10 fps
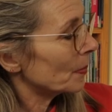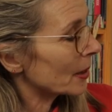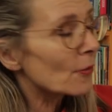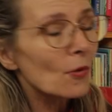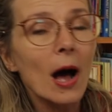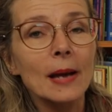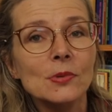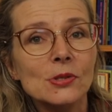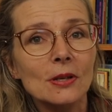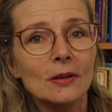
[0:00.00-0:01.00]
but it
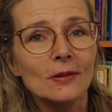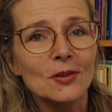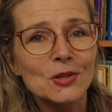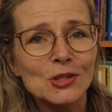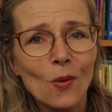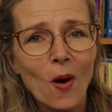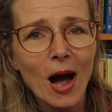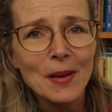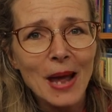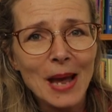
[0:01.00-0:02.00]
rhymes, so
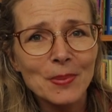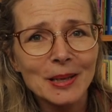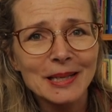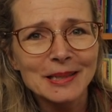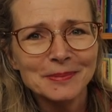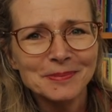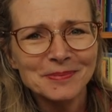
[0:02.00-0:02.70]
I'm happy.